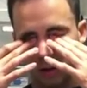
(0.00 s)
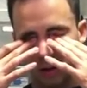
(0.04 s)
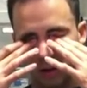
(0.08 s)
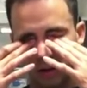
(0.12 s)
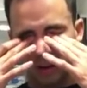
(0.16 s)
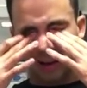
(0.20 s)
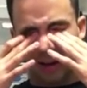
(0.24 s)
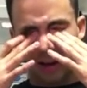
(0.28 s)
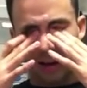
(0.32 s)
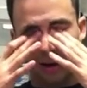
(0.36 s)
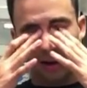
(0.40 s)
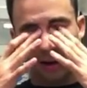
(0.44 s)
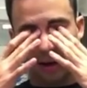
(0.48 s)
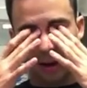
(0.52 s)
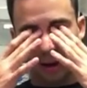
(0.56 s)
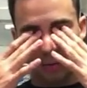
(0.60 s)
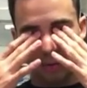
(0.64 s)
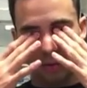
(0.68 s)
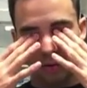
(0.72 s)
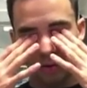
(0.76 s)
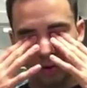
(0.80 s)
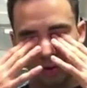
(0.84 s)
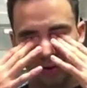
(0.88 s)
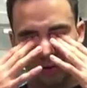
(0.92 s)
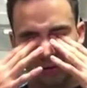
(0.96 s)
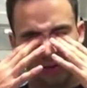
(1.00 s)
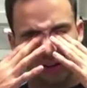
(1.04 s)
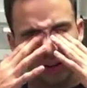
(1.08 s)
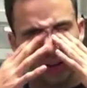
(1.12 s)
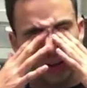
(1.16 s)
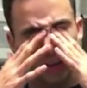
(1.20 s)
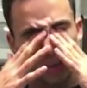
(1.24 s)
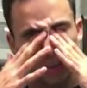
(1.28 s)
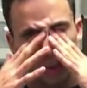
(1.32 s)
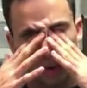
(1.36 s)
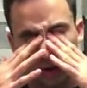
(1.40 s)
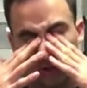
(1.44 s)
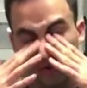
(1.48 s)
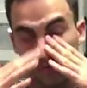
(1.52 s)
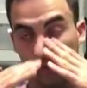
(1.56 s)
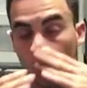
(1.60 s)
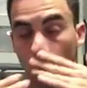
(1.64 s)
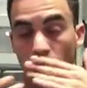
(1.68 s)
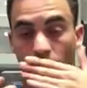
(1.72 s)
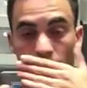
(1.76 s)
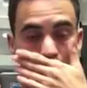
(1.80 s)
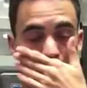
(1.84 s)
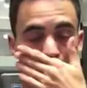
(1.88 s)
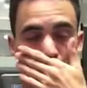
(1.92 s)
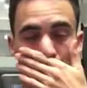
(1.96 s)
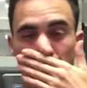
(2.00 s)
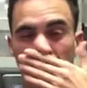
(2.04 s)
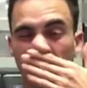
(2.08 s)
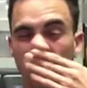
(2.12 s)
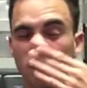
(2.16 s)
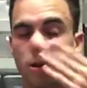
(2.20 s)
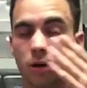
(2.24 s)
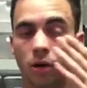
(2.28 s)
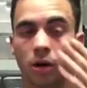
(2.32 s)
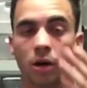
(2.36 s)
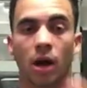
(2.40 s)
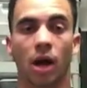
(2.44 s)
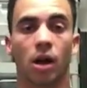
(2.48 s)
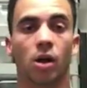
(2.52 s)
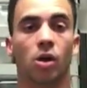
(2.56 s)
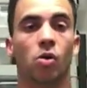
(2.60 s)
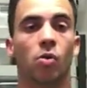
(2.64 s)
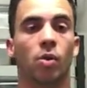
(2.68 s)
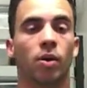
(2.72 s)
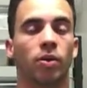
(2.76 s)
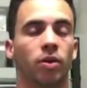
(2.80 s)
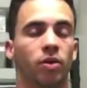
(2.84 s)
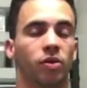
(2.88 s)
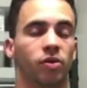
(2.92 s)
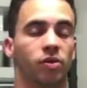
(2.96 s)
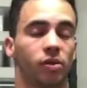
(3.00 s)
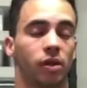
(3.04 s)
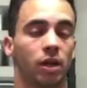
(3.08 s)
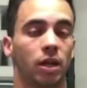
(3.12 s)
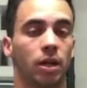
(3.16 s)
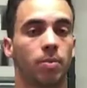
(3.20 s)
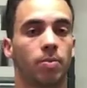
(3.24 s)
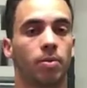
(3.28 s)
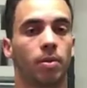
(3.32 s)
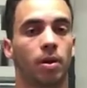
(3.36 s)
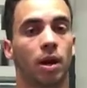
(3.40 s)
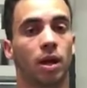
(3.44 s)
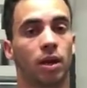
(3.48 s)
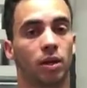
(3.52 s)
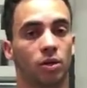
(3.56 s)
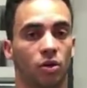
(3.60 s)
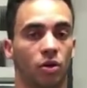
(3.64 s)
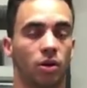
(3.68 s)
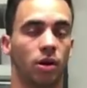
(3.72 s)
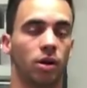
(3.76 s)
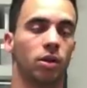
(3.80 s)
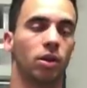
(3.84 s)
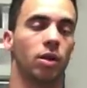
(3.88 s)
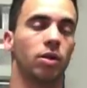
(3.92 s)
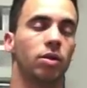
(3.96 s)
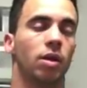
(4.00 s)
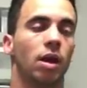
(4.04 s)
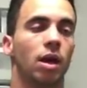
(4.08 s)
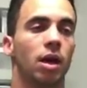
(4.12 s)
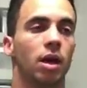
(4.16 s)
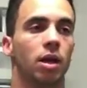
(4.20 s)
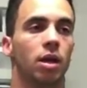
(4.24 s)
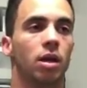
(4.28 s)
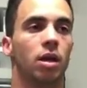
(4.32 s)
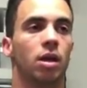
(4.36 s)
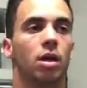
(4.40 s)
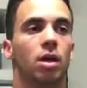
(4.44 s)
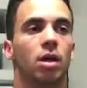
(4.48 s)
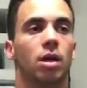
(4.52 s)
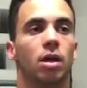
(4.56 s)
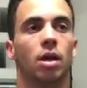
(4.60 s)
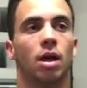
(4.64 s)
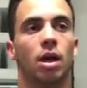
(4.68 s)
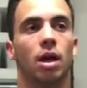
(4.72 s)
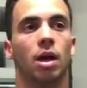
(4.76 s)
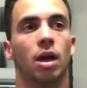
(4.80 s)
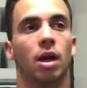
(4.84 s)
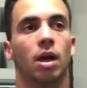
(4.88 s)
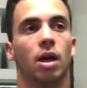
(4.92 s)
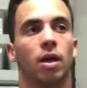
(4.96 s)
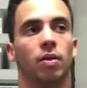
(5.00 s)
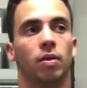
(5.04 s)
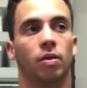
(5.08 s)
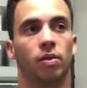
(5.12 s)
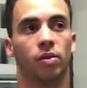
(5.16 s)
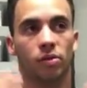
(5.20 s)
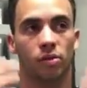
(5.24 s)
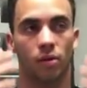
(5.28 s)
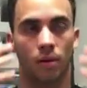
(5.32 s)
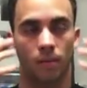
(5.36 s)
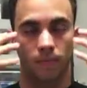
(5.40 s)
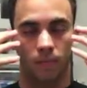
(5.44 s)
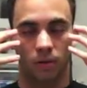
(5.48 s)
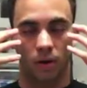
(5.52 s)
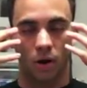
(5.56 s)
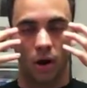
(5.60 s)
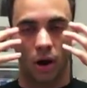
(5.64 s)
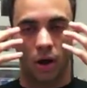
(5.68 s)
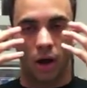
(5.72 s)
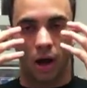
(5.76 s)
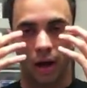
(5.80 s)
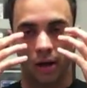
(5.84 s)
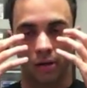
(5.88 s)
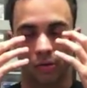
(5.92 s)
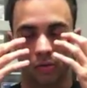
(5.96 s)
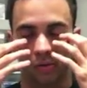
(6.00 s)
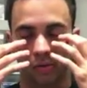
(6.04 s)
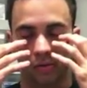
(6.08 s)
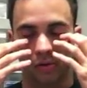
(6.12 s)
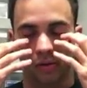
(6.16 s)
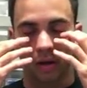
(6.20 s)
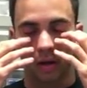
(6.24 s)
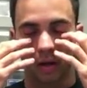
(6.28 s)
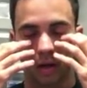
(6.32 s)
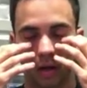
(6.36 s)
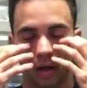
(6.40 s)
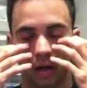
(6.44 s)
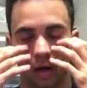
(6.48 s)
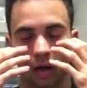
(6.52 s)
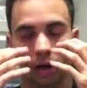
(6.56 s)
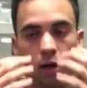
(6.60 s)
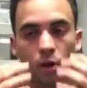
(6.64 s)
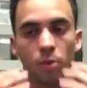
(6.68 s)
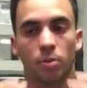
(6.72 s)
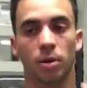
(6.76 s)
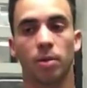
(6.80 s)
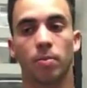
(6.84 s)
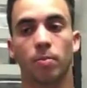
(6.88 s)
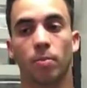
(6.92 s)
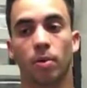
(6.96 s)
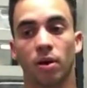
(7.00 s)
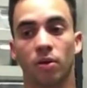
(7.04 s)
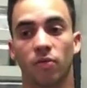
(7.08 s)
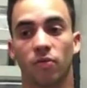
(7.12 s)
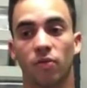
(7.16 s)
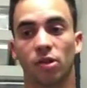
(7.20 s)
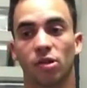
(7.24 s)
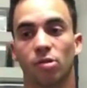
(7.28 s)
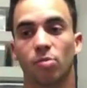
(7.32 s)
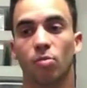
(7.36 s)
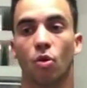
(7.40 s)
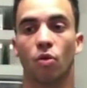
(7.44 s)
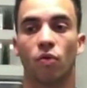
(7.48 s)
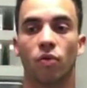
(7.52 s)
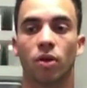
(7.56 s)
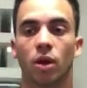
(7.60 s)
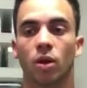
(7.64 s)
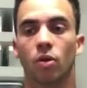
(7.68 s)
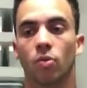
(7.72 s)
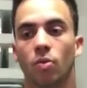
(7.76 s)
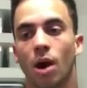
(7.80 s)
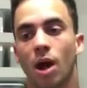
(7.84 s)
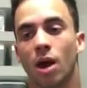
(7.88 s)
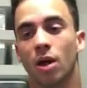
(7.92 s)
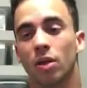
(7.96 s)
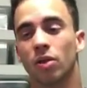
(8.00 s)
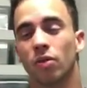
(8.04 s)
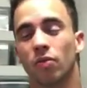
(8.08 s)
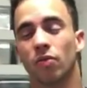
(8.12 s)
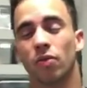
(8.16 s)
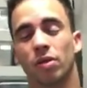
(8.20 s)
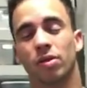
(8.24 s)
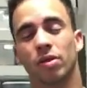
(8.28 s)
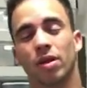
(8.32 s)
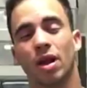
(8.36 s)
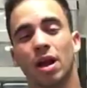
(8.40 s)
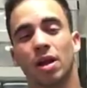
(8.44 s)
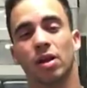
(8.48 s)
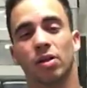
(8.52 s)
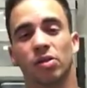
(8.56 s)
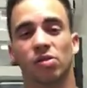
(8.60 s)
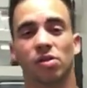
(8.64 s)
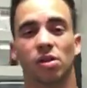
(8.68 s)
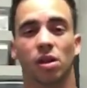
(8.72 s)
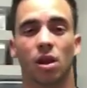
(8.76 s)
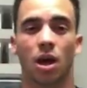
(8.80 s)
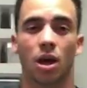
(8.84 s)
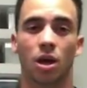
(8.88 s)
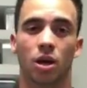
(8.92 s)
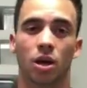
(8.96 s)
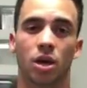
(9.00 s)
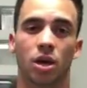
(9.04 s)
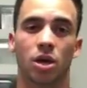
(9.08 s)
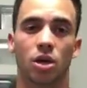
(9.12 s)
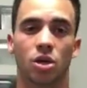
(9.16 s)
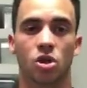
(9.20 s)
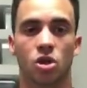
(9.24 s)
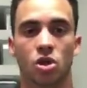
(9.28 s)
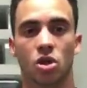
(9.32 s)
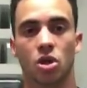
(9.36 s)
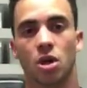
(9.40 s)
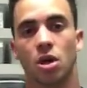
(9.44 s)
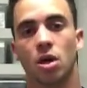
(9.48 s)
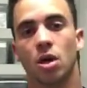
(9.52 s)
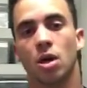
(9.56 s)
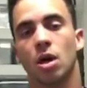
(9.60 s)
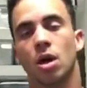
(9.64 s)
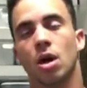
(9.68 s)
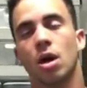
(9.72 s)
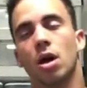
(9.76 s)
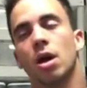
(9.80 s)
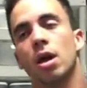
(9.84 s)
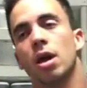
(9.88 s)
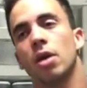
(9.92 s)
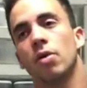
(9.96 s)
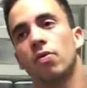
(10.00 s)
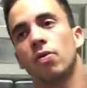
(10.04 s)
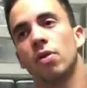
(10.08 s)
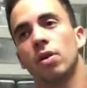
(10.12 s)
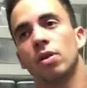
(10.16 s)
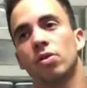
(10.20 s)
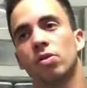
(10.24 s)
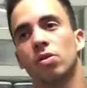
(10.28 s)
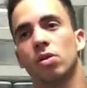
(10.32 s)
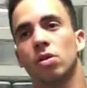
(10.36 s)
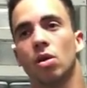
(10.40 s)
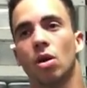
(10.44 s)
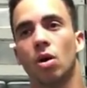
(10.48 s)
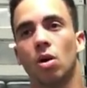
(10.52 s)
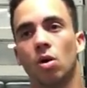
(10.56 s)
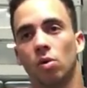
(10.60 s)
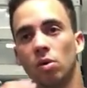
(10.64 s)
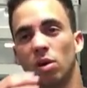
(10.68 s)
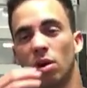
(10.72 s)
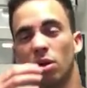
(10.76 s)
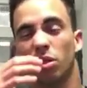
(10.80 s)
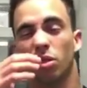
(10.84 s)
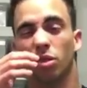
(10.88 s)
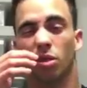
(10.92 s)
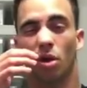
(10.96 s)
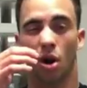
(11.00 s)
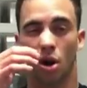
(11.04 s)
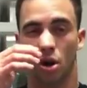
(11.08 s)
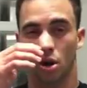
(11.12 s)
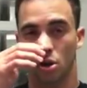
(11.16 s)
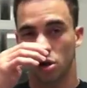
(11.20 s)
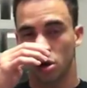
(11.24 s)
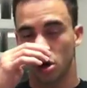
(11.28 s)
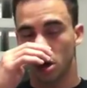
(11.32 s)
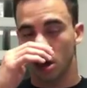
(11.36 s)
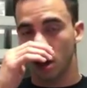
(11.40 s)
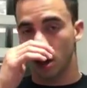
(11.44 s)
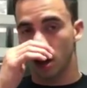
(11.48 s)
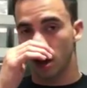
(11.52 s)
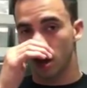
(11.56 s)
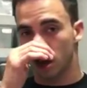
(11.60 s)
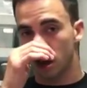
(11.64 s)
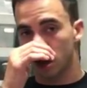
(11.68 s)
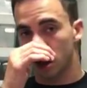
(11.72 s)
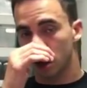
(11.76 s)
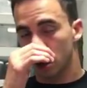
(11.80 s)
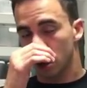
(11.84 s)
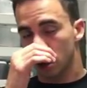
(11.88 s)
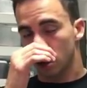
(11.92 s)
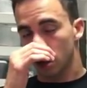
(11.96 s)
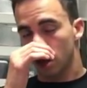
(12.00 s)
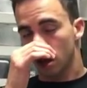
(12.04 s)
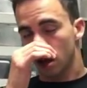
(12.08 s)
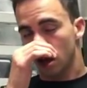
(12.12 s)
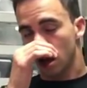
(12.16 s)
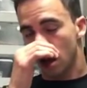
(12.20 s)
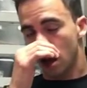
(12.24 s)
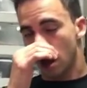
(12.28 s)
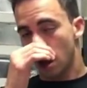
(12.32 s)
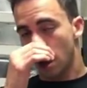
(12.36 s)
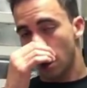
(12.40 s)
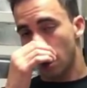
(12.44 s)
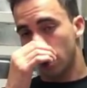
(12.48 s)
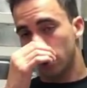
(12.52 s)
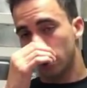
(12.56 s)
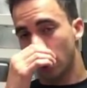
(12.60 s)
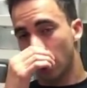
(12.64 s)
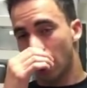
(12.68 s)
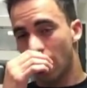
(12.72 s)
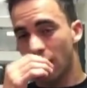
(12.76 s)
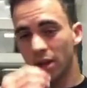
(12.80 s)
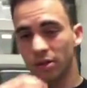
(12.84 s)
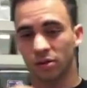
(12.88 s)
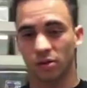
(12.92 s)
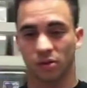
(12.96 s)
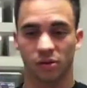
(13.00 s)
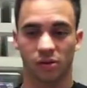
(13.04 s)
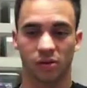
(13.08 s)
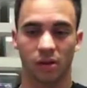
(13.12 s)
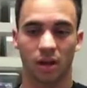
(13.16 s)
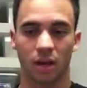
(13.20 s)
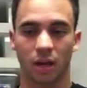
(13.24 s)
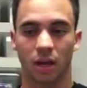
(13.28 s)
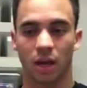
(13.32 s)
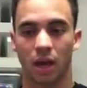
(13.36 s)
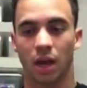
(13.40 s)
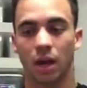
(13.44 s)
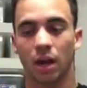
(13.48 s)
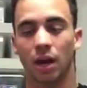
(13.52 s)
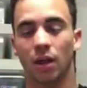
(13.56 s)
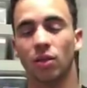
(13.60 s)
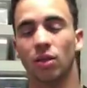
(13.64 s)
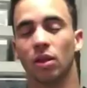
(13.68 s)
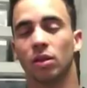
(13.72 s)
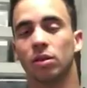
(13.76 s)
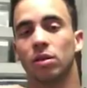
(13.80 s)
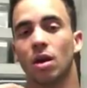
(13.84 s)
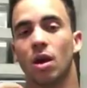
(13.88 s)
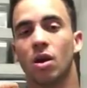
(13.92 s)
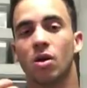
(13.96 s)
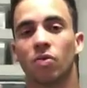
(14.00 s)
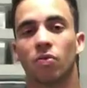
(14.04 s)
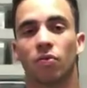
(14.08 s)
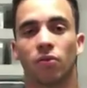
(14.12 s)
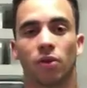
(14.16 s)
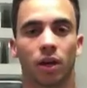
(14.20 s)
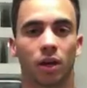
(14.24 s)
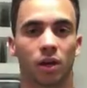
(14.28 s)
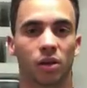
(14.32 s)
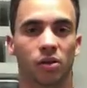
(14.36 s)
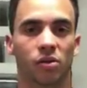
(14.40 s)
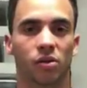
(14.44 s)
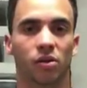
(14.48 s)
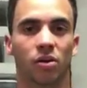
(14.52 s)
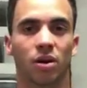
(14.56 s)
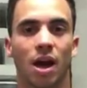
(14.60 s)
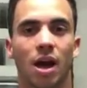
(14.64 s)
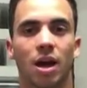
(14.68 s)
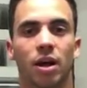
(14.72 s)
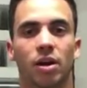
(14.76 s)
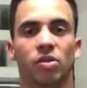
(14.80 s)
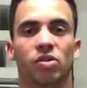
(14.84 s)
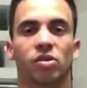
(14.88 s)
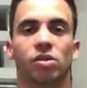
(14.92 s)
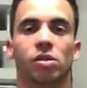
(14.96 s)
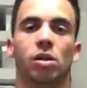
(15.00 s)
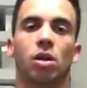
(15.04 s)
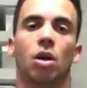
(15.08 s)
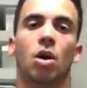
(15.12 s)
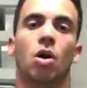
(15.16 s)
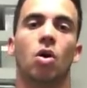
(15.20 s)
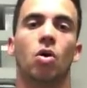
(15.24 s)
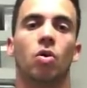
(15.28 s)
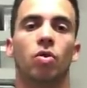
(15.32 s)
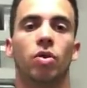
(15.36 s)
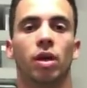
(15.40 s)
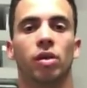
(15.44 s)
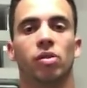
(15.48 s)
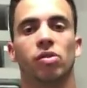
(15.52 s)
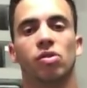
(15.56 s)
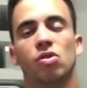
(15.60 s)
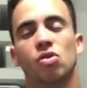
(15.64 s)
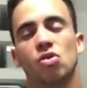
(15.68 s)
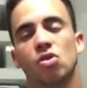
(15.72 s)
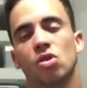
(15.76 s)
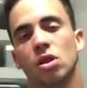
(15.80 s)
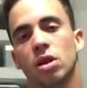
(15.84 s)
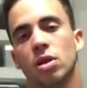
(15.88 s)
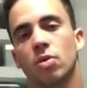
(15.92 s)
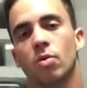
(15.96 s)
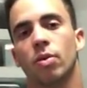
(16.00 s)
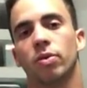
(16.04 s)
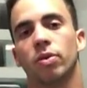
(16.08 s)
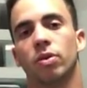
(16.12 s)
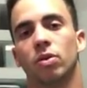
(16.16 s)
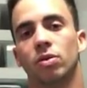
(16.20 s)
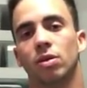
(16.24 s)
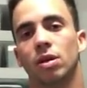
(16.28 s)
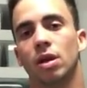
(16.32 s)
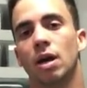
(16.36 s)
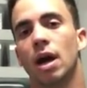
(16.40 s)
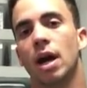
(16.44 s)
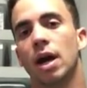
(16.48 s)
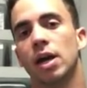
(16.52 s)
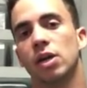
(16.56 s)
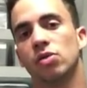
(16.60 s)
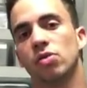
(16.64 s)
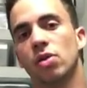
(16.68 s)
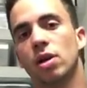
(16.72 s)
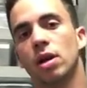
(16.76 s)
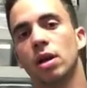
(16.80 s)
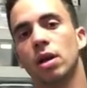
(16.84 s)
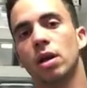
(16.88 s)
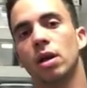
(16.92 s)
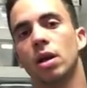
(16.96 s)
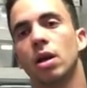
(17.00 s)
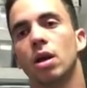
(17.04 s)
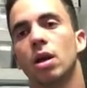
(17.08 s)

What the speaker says: kind of like when they're sleeping. If you ever looked at your gecko when they're sleeping, like during the day, and their eyes will sink in a little bit. But if it's moving around, if it's kind of sluggish, if it's lethargic, and the eyes are sinking and the tongue flicks are kind of slow, that's usually when they're dehydrated.